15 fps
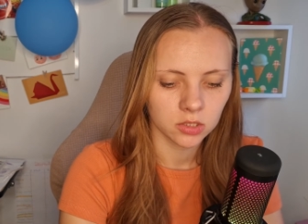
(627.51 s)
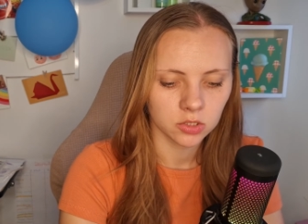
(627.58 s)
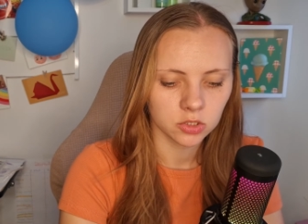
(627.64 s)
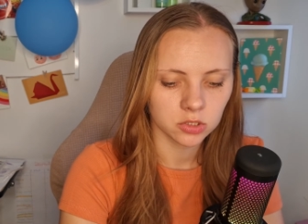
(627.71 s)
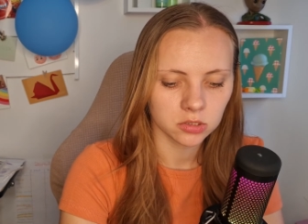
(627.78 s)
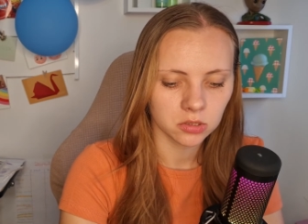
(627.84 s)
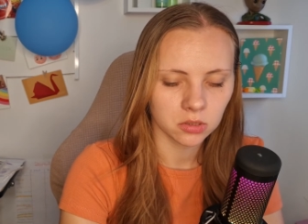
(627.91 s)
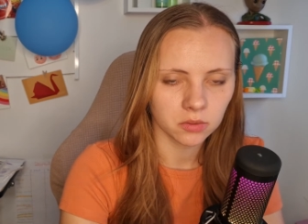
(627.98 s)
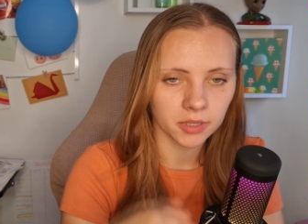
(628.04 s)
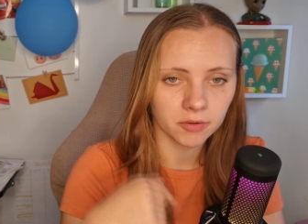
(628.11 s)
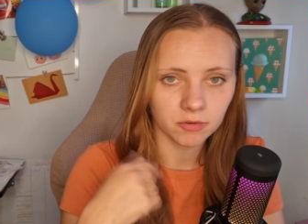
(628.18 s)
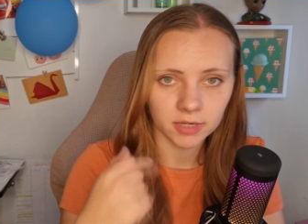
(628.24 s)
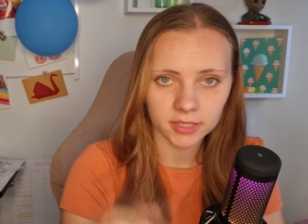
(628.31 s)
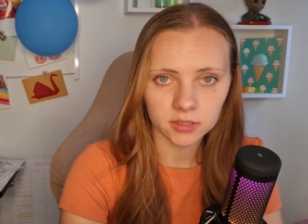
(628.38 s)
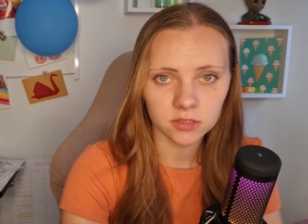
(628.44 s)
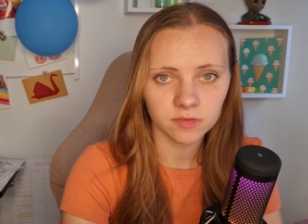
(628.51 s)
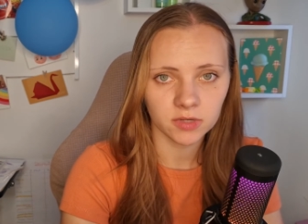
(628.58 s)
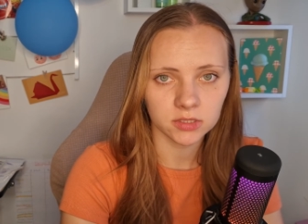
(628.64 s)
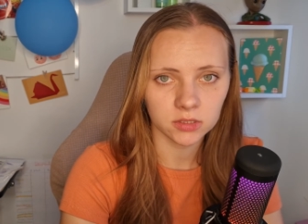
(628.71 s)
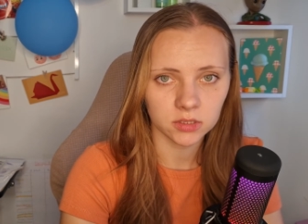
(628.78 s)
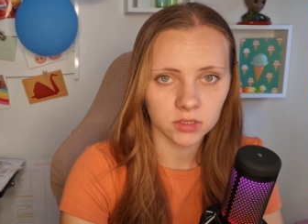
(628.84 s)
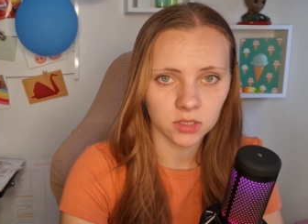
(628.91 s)
So I ran as
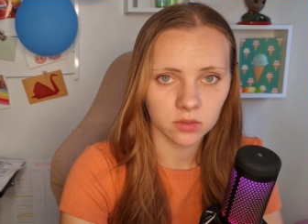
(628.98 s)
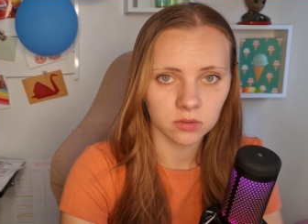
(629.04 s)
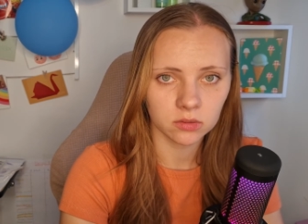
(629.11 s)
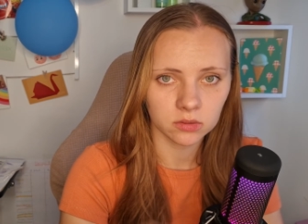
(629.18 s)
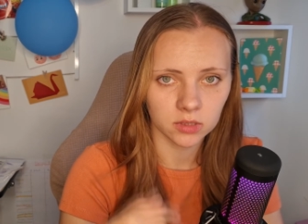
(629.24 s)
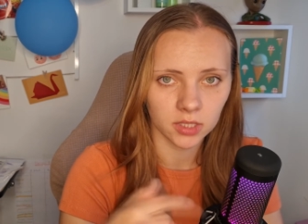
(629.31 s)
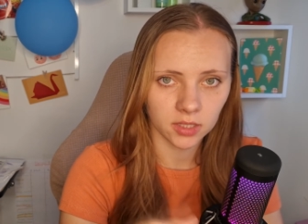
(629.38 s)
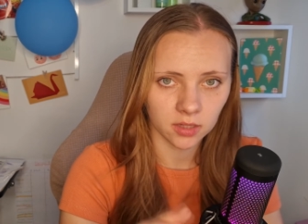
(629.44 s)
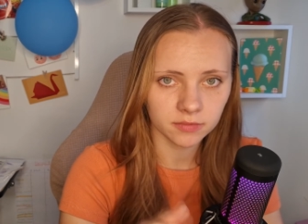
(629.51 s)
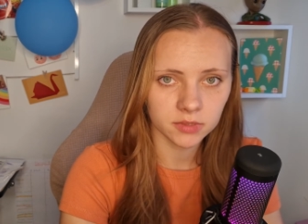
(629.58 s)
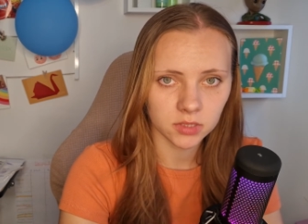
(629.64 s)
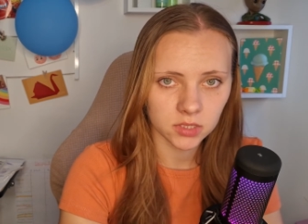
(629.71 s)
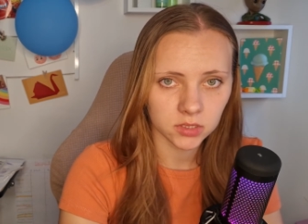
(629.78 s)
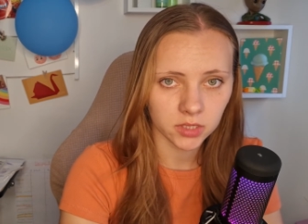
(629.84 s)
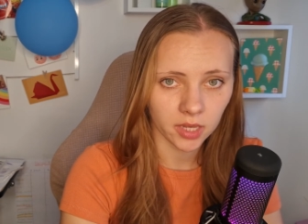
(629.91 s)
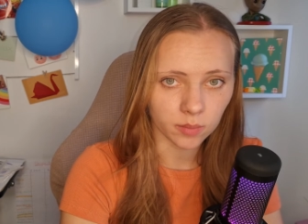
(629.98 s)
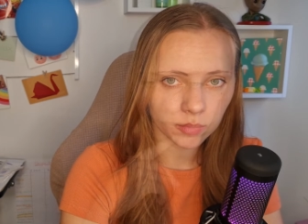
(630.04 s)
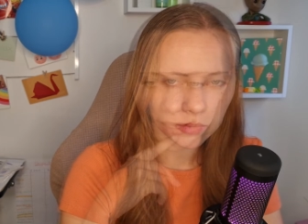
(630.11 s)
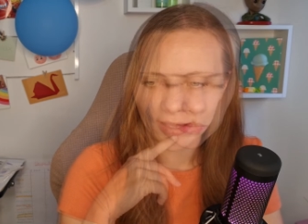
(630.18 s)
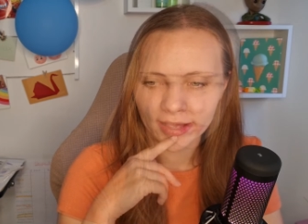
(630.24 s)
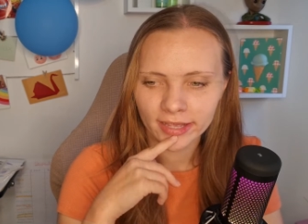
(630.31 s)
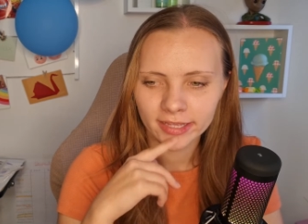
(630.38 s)
fast as I could. Like after this
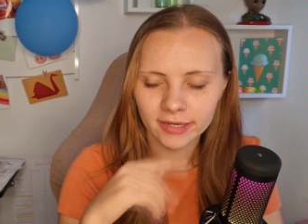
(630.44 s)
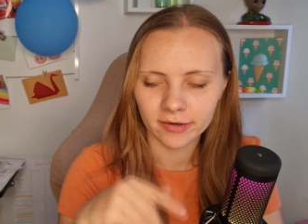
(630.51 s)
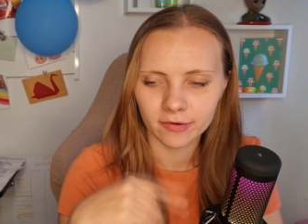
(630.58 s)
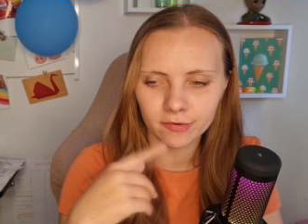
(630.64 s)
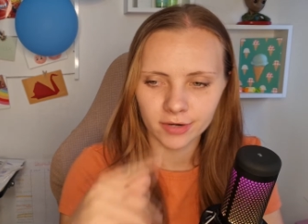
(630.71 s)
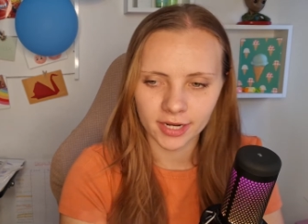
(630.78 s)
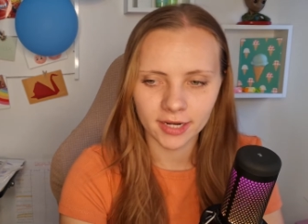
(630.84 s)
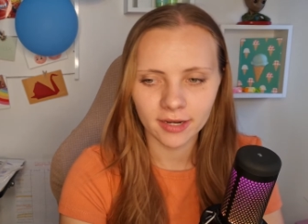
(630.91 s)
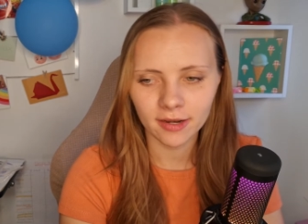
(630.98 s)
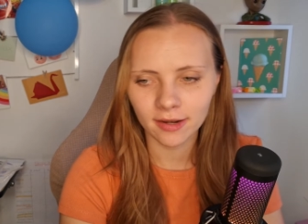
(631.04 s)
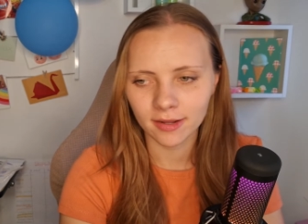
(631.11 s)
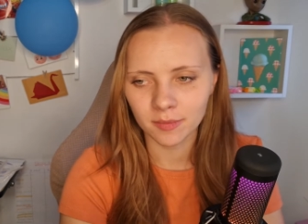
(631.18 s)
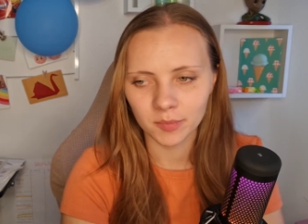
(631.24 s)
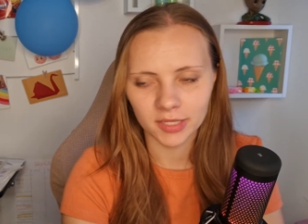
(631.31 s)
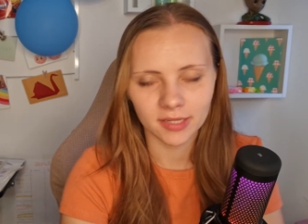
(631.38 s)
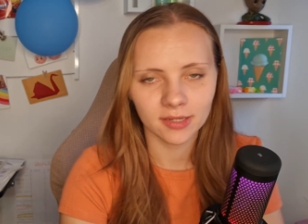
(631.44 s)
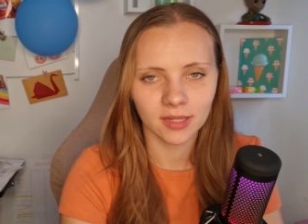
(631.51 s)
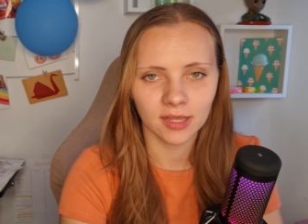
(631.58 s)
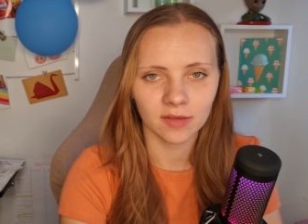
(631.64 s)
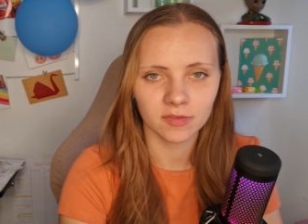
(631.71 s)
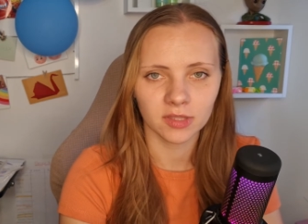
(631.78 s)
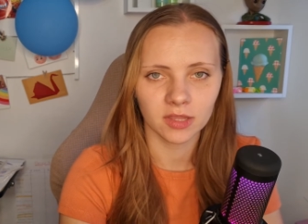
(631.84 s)
happened, I ran
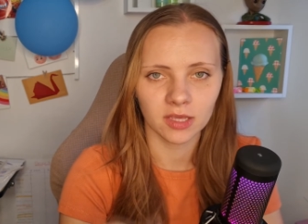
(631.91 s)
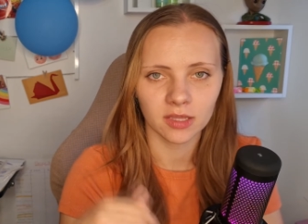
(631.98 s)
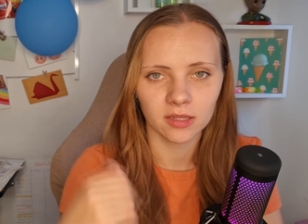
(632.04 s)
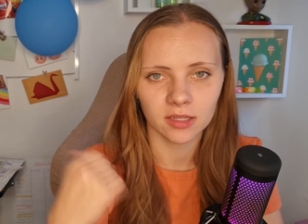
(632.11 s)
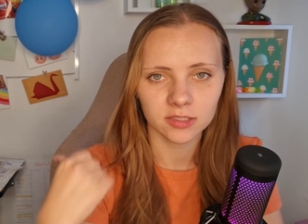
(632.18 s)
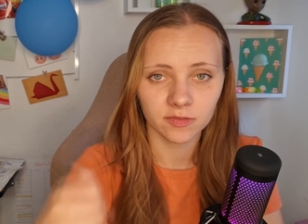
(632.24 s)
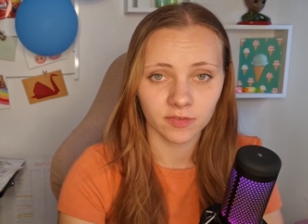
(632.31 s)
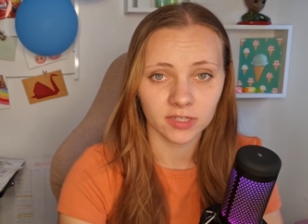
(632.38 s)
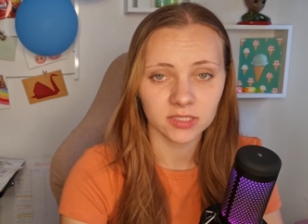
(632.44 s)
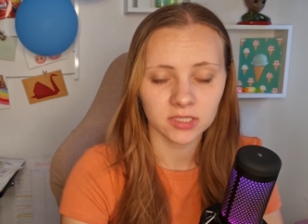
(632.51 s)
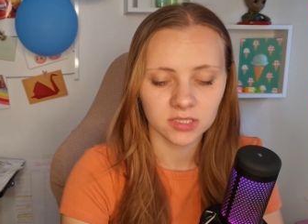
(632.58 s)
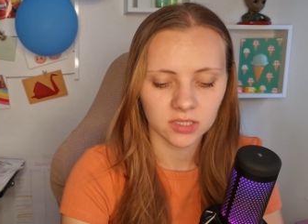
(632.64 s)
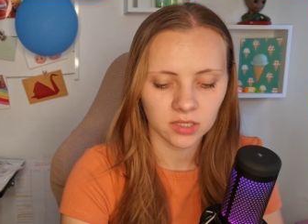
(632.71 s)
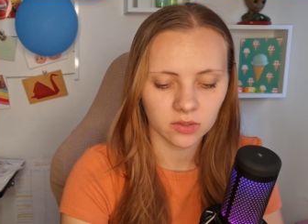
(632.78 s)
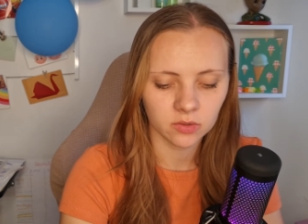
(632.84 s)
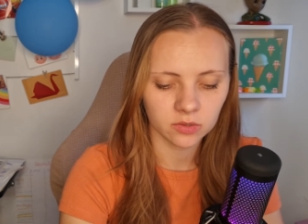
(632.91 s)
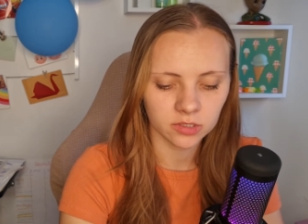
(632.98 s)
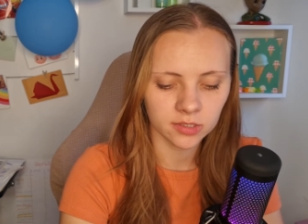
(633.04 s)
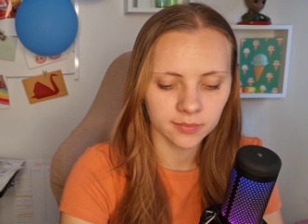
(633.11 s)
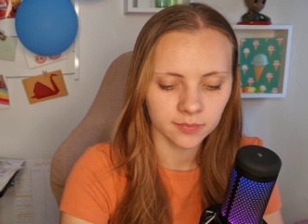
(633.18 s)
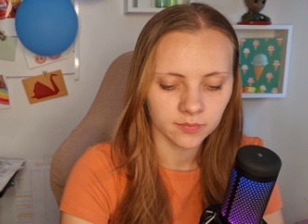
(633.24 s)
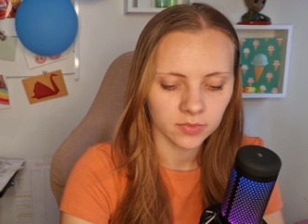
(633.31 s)
immediately after that as fast as I could